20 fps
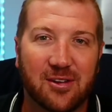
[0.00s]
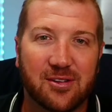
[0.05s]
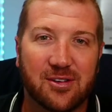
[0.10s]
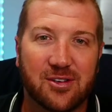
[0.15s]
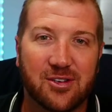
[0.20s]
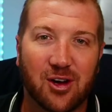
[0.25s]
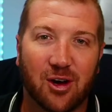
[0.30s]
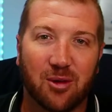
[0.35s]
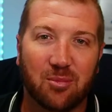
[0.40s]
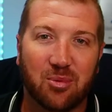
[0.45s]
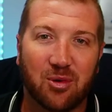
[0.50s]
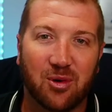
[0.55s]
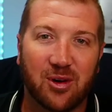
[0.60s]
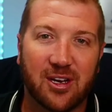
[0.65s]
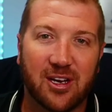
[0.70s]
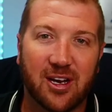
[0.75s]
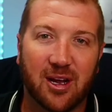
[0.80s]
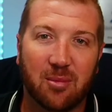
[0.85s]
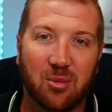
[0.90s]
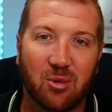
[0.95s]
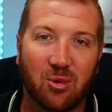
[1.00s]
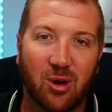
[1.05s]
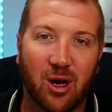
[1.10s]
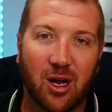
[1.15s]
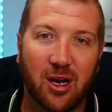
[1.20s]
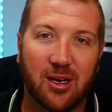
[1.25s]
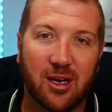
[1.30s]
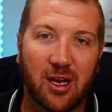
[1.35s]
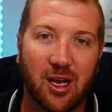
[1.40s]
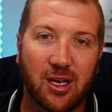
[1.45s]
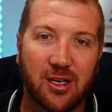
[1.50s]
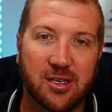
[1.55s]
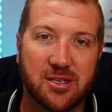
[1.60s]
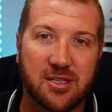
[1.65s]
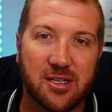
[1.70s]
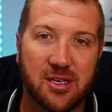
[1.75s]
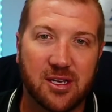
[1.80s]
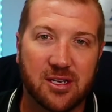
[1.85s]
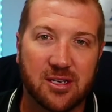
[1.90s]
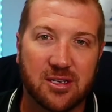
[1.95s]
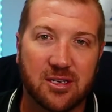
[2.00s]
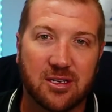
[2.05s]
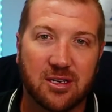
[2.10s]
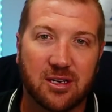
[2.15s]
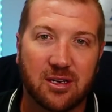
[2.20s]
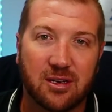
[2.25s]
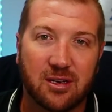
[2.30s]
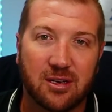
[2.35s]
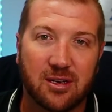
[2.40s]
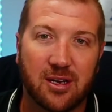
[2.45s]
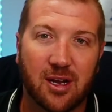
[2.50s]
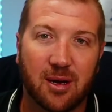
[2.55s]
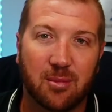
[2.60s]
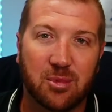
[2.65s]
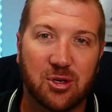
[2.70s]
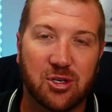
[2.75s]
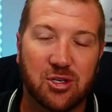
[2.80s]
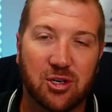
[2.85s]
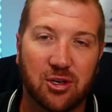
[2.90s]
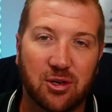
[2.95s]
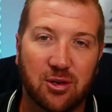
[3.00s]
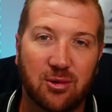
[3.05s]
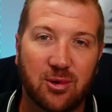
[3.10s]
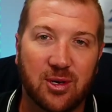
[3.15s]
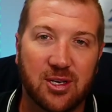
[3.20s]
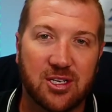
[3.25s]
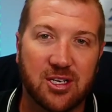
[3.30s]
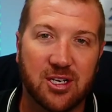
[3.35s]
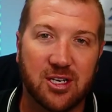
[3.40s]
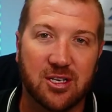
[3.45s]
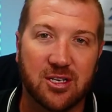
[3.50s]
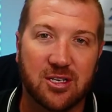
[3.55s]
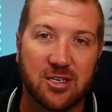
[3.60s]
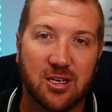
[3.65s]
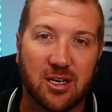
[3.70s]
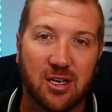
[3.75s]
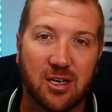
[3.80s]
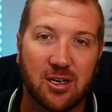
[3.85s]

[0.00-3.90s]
dot point number 1 is this, number 2 is this,